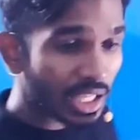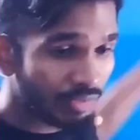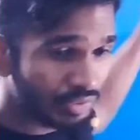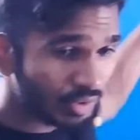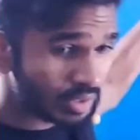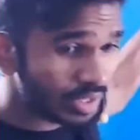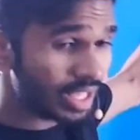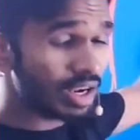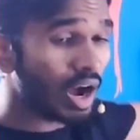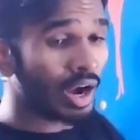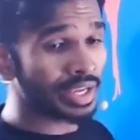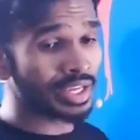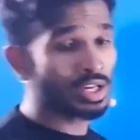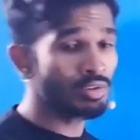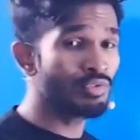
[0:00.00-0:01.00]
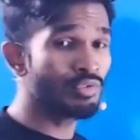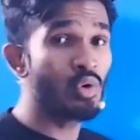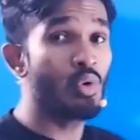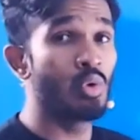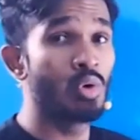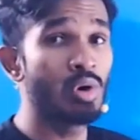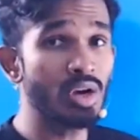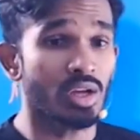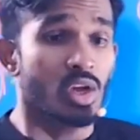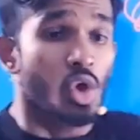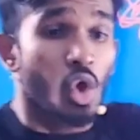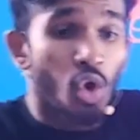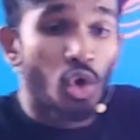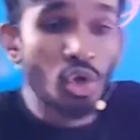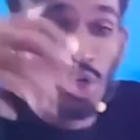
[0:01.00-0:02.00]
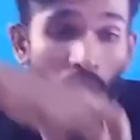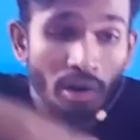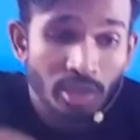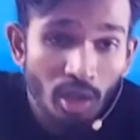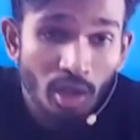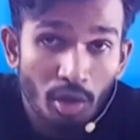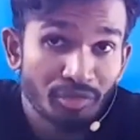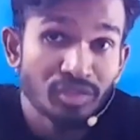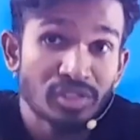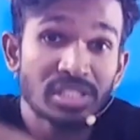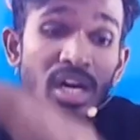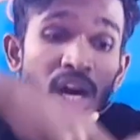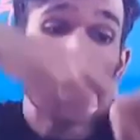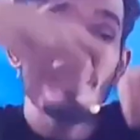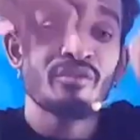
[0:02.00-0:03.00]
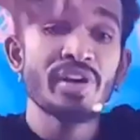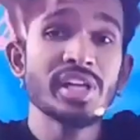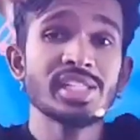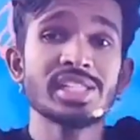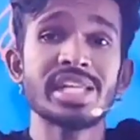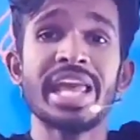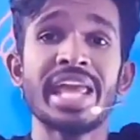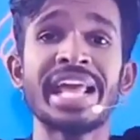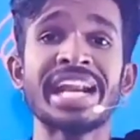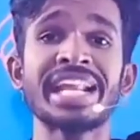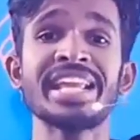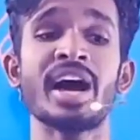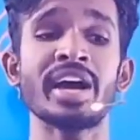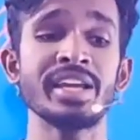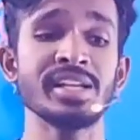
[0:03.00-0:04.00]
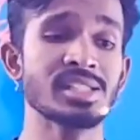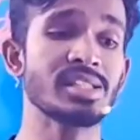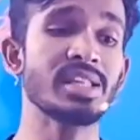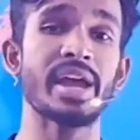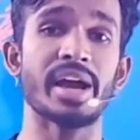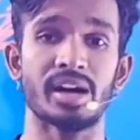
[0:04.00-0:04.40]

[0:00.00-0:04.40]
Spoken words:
take iron wool, lot of surface area is there.